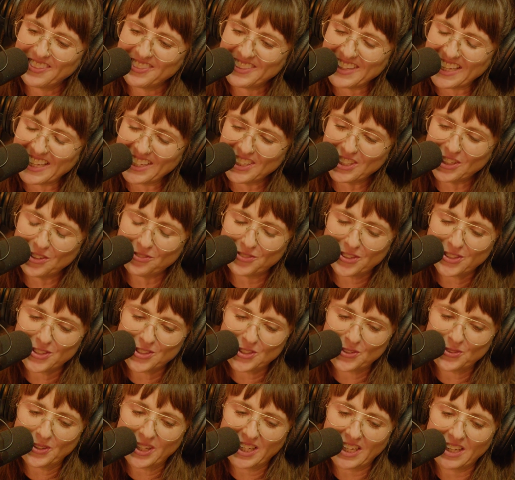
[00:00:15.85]
and thank you for
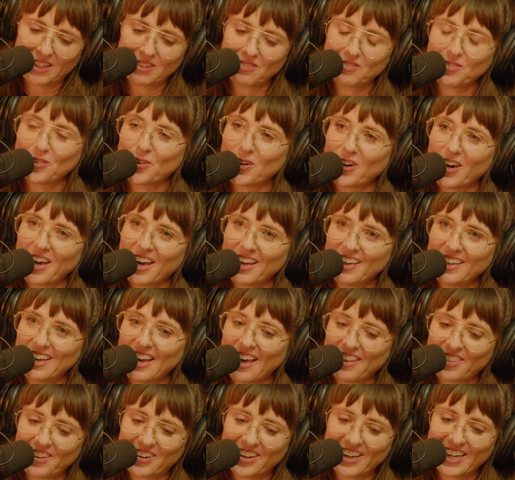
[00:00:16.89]
tuning in for
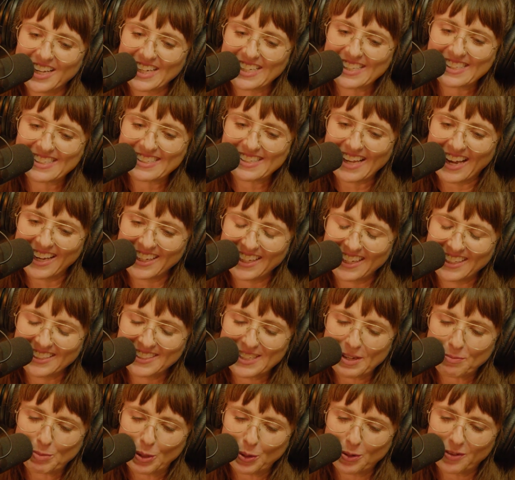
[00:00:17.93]
another exciting
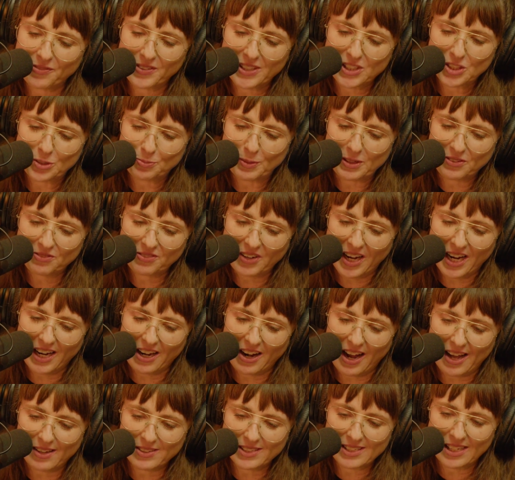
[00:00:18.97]
WFHB
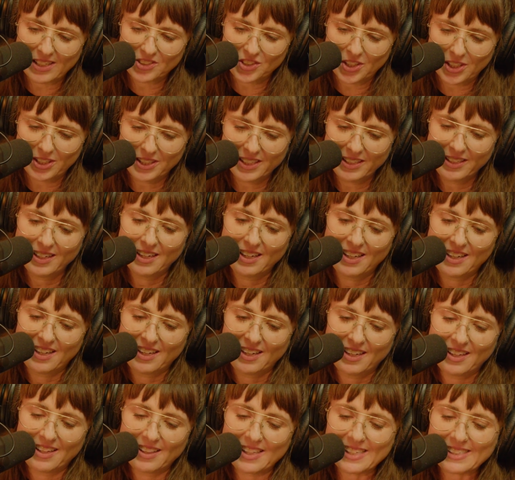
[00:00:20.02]
Firehouse Session.
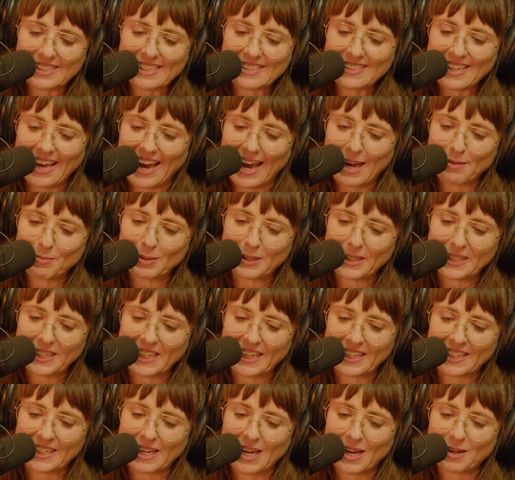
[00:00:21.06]
This is Abby,
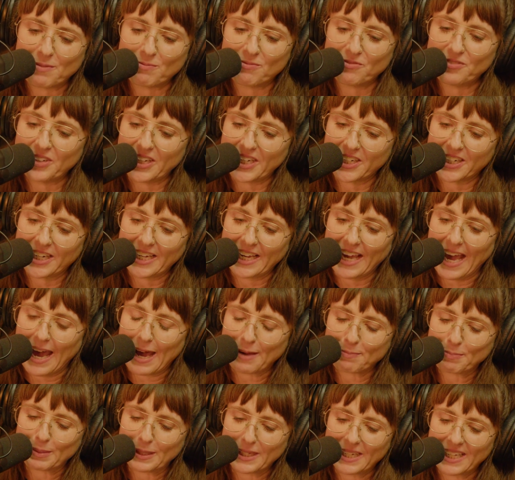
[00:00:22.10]
and I'm very
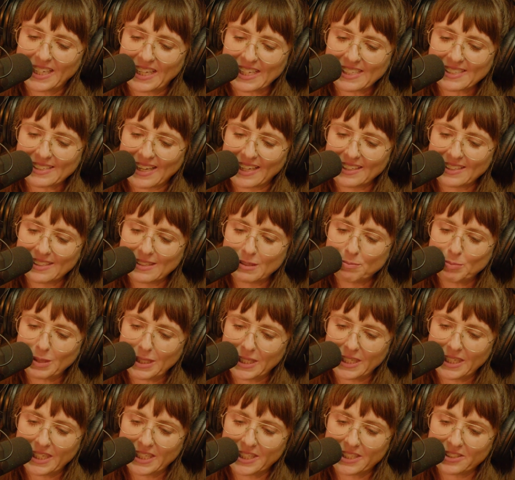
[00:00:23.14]
happy and excited to
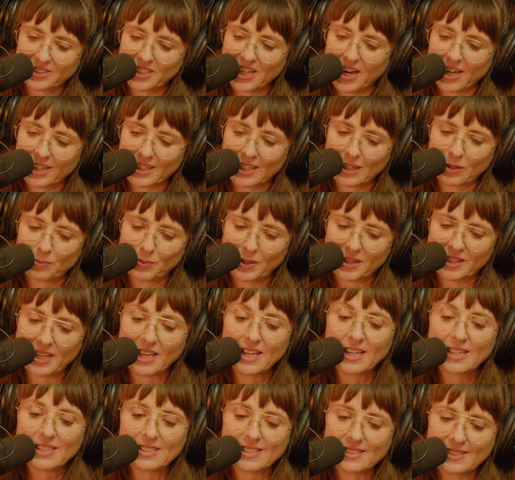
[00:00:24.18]
be here talking with
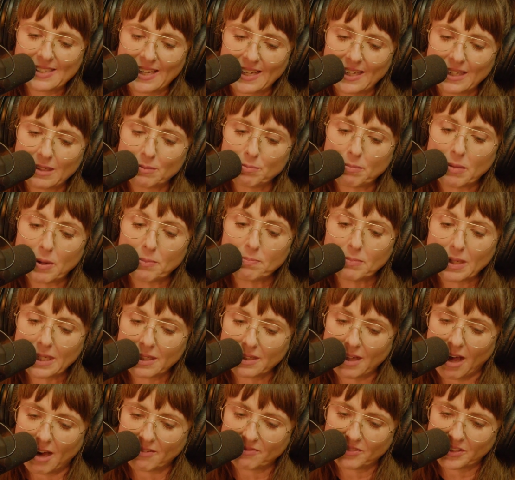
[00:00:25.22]
Zane
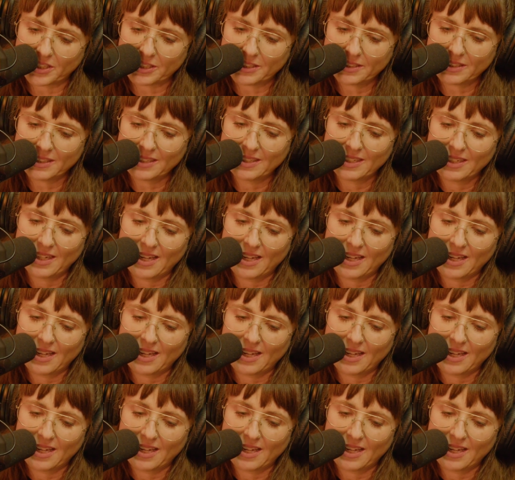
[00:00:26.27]
McLaughlin